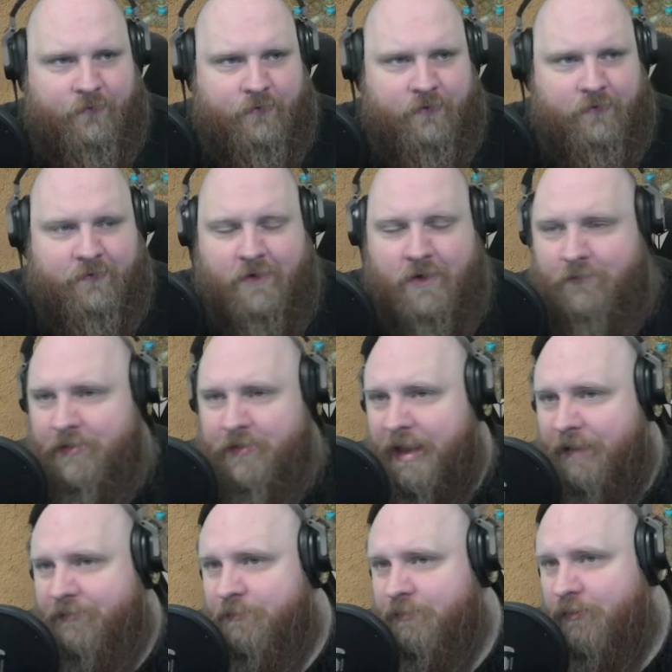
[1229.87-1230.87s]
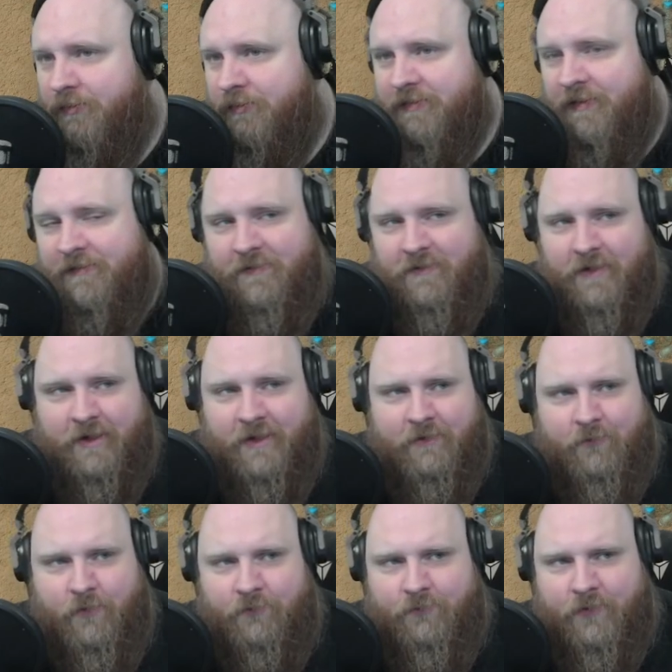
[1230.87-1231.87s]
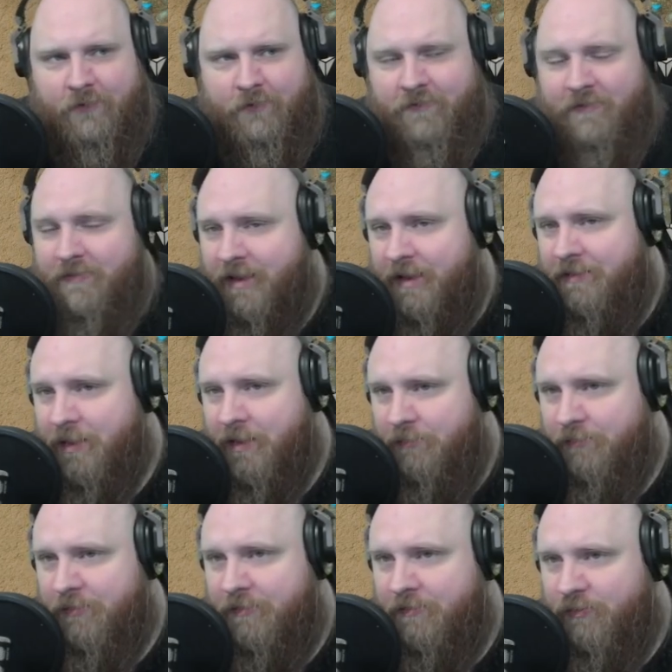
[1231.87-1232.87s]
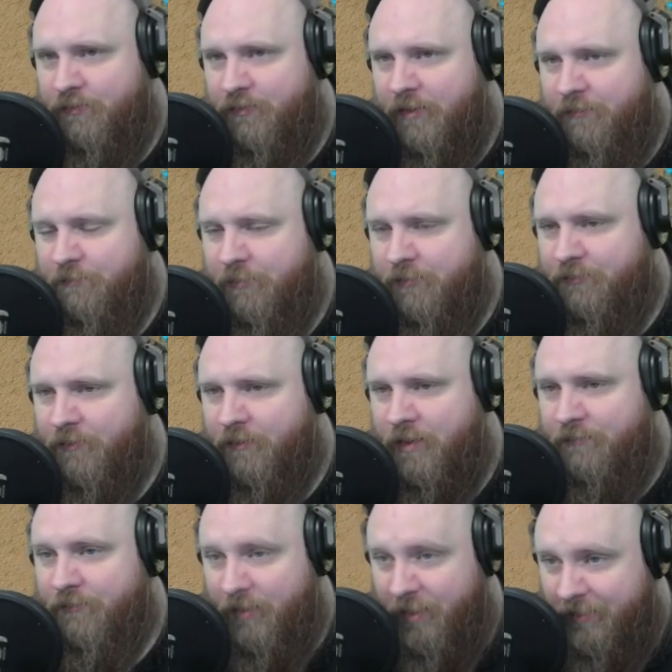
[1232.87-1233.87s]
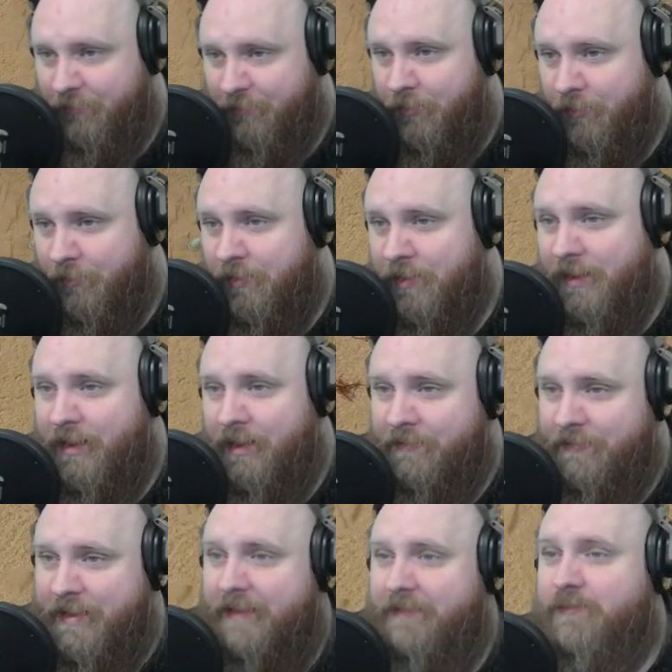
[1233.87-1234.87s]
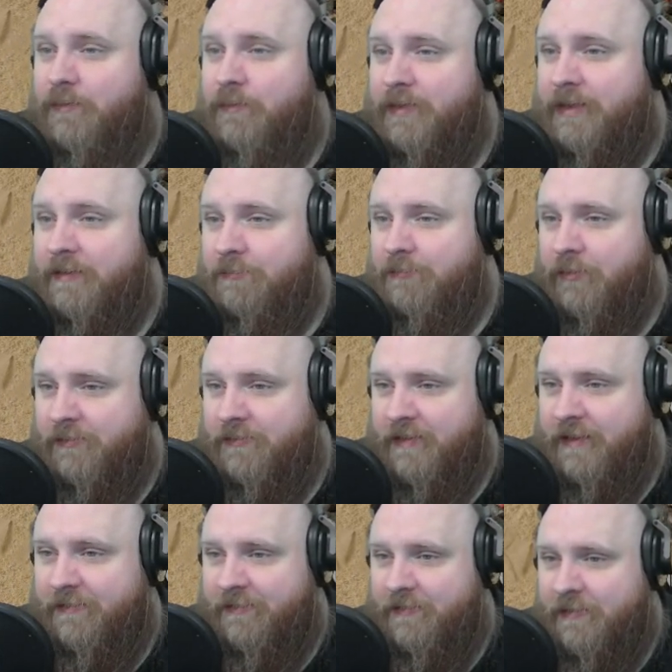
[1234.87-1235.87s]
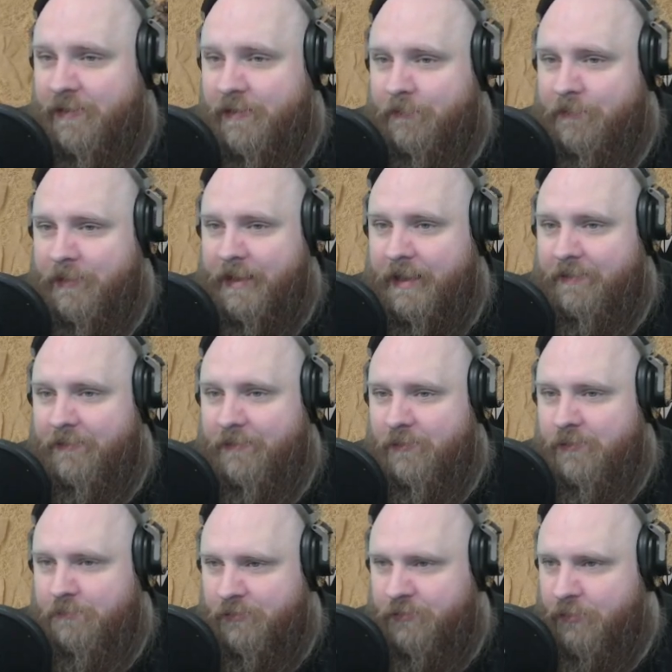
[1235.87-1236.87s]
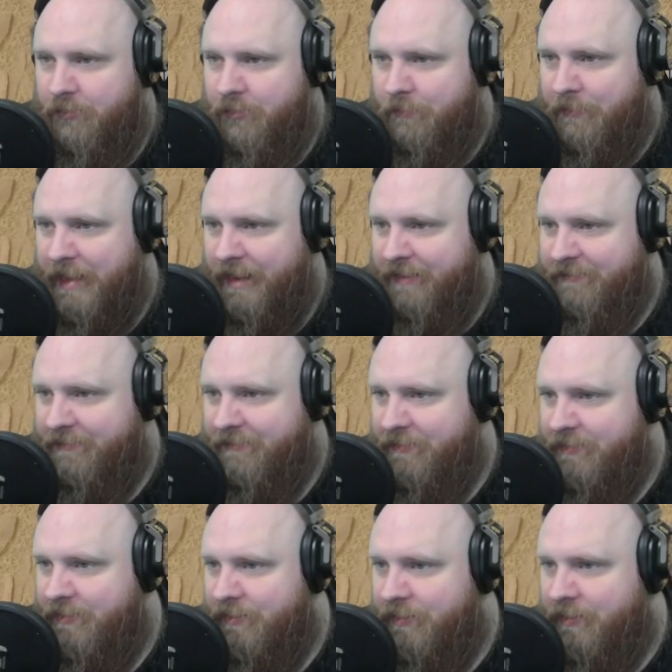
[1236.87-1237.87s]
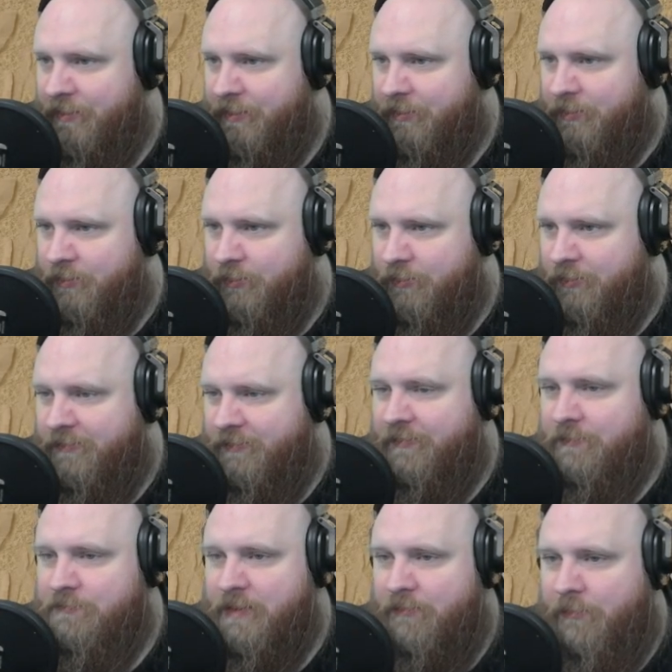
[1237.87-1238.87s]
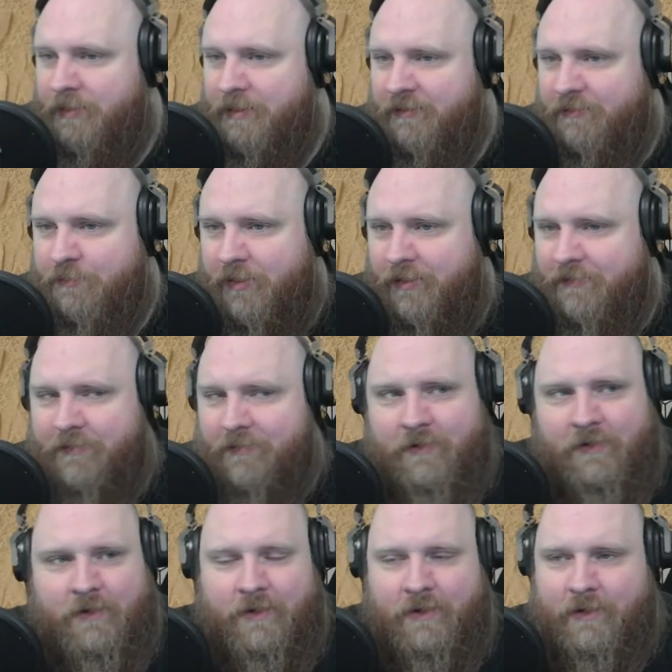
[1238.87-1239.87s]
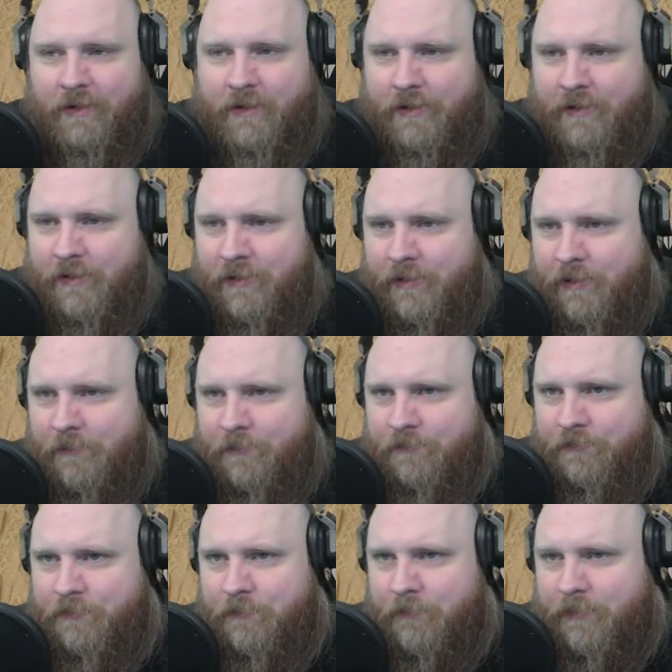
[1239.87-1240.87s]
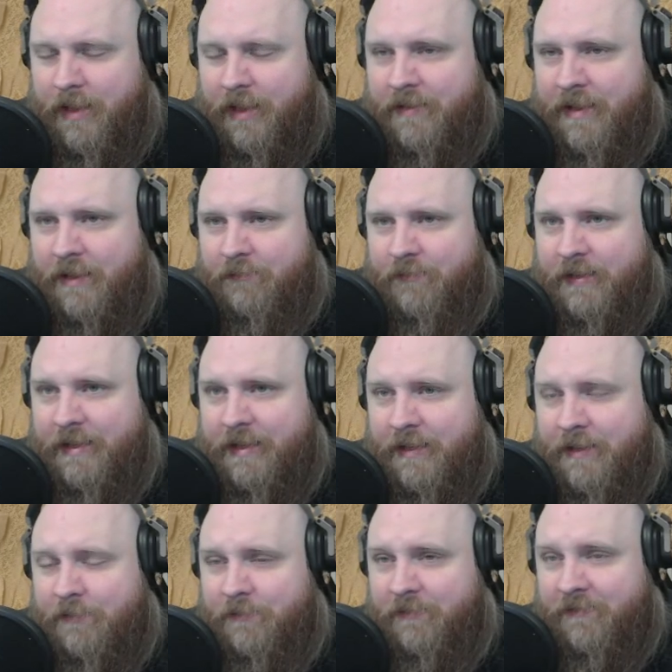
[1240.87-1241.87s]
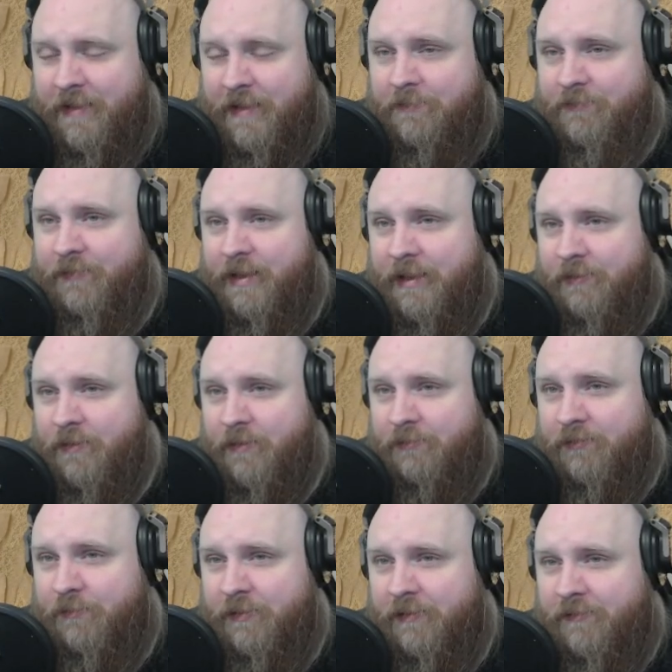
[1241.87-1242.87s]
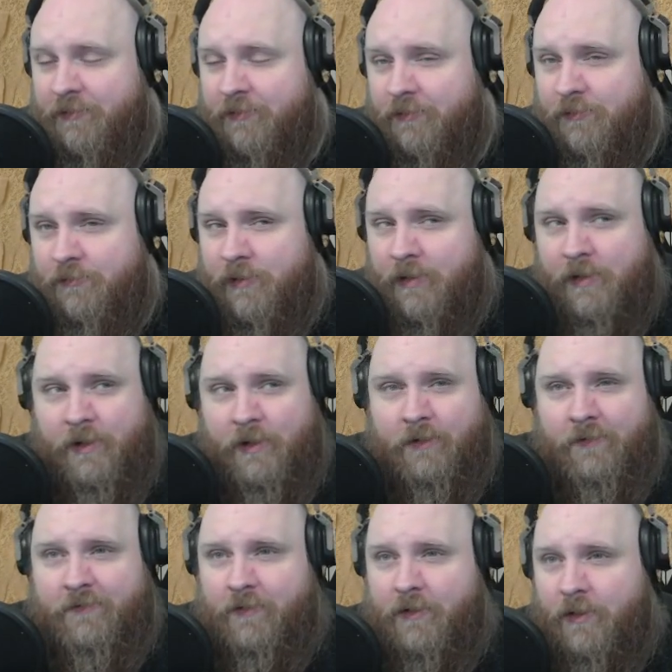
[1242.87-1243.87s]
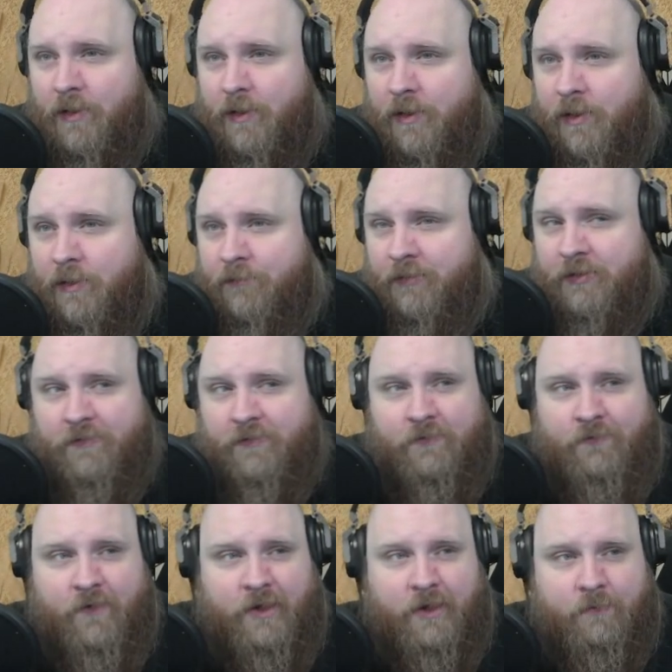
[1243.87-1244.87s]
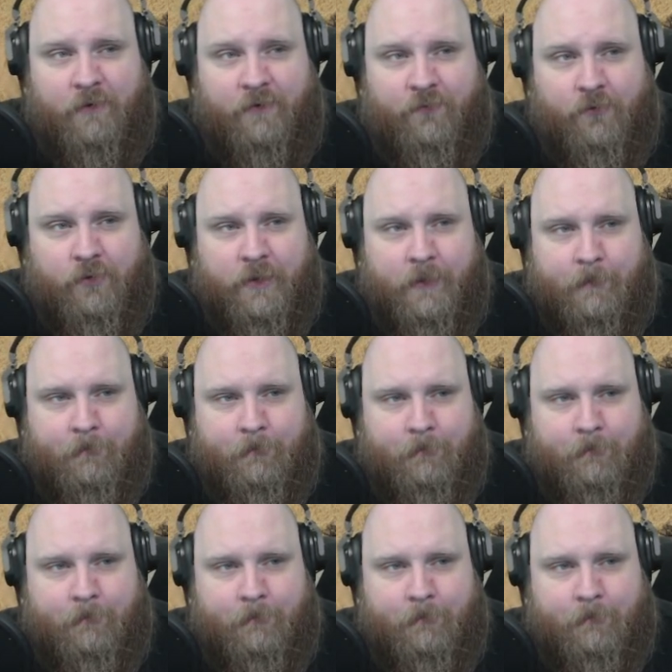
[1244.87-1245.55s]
So we have to process 1,912.5 light oil. That's what we need to process into petroleum gas. Good. That will be this part. And then over here, same thing. Crafting speed is 2. So we just divide it by 30.